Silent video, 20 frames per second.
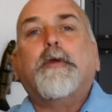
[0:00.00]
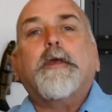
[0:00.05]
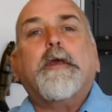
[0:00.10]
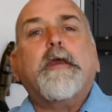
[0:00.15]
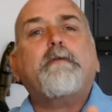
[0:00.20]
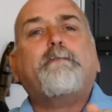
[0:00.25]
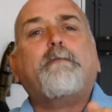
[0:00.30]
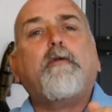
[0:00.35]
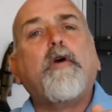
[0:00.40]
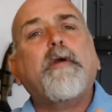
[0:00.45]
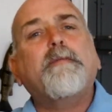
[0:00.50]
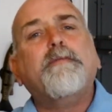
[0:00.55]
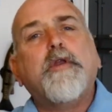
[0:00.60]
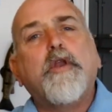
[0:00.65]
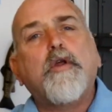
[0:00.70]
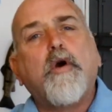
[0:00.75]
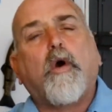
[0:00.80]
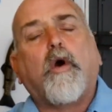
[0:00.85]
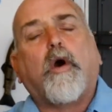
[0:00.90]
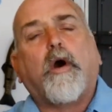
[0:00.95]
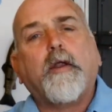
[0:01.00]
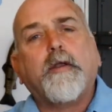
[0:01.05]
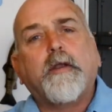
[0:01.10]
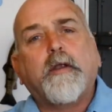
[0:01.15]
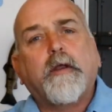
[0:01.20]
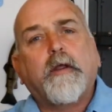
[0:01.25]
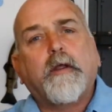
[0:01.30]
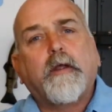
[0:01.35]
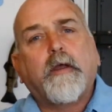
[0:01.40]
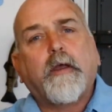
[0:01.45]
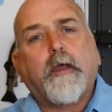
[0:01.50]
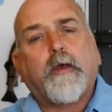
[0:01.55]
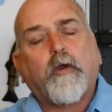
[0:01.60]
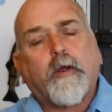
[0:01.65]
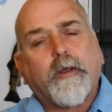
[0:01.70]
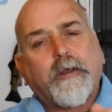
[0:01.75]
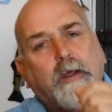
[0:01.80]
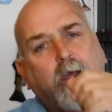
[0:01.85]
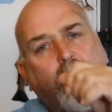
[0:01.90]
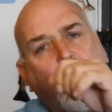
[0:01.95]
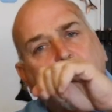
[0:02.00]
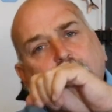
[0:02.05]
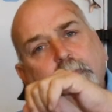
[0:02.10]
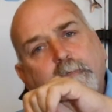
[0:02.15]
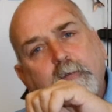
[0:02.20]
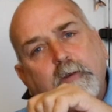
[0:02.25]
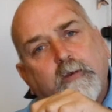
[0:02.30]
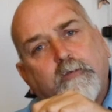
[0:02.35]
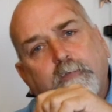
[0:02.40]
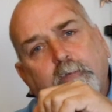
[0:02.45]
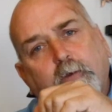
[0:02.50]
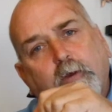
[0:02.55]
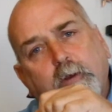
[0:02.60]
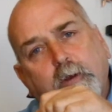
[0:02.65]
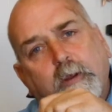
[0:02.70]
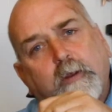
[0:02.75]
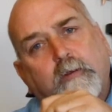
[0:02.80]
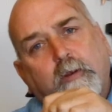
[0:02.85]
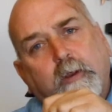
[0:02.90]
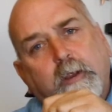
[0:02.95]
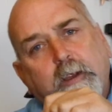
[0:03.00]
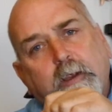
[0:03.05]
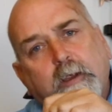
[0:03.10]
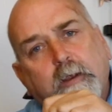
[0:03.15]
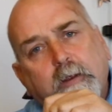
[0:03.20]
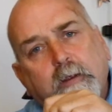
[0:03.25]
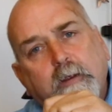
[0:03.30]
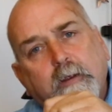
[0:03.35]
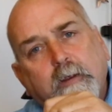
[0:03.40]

If I'm not, and I can't fish vertically,